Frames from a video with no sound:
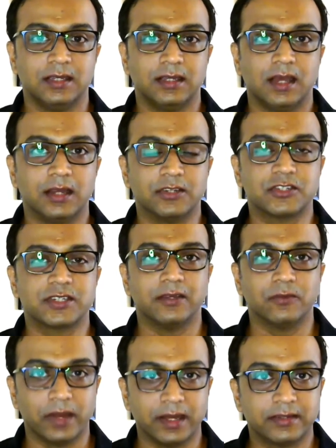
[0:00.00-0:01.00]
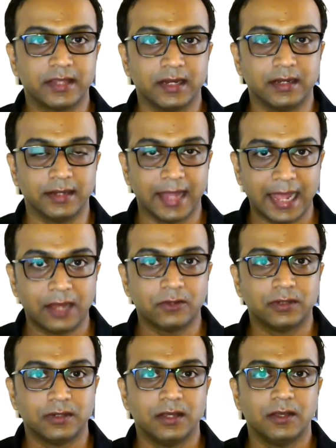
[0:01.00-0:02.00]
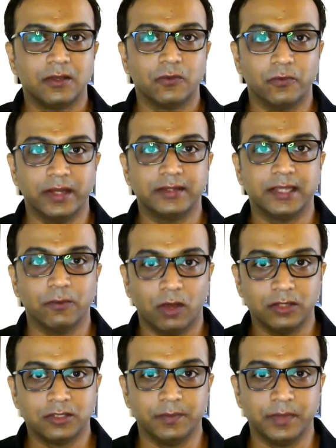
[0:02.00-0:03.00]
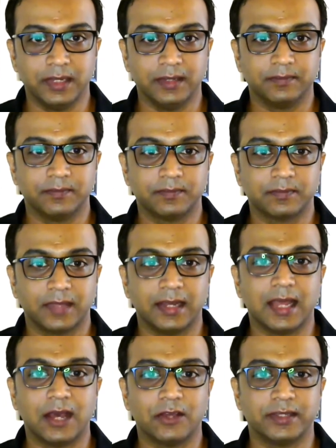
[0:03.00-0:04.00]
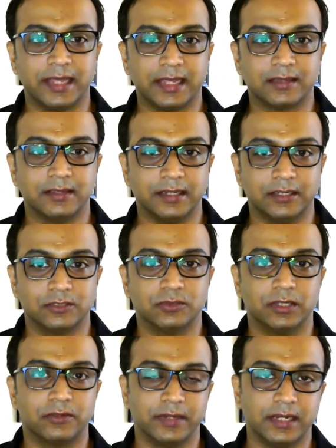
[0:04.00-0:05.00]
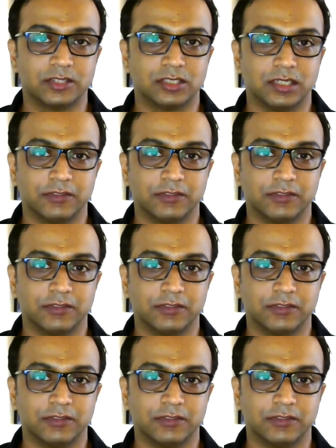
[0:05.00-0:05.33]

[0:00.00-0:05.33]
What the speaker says: understand where they are now, where they want to be, and how to get there through the creation of